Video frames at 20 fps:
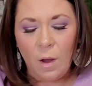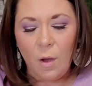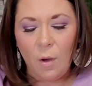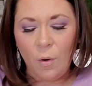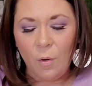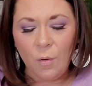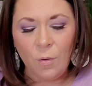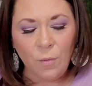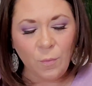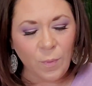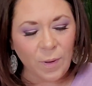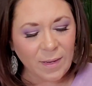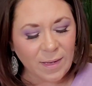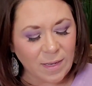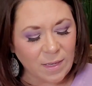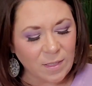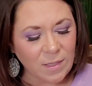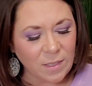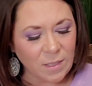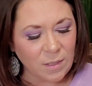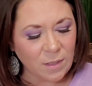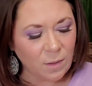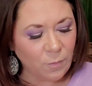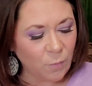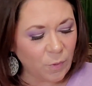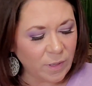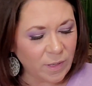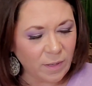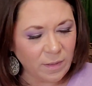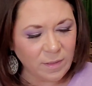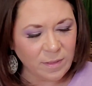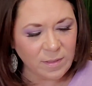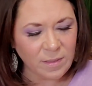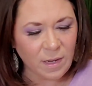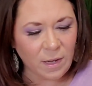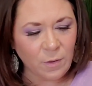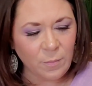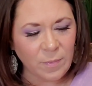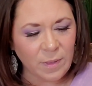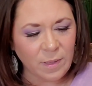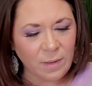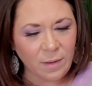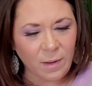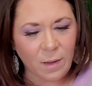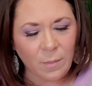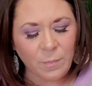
Oh, what can you tell me